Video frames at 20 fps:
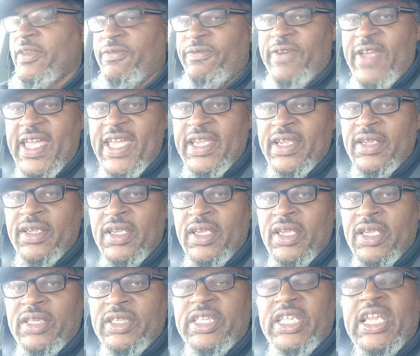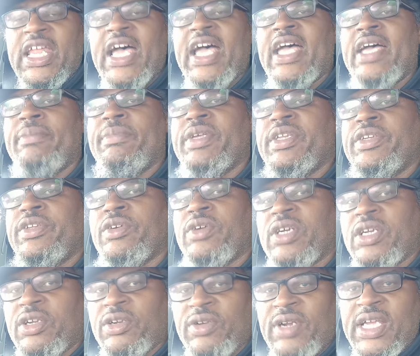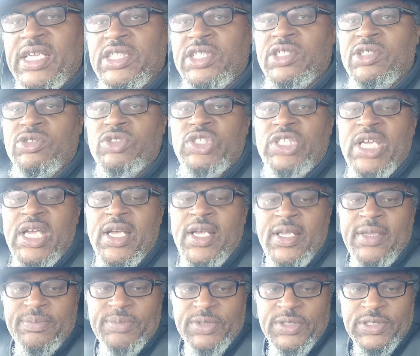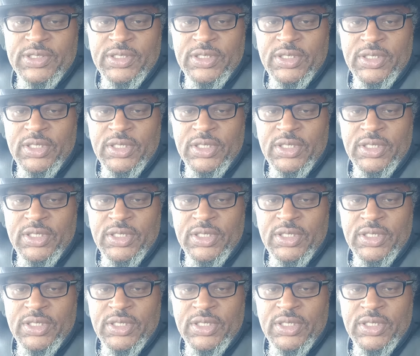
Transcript: the fact that I have been doing correctional jobs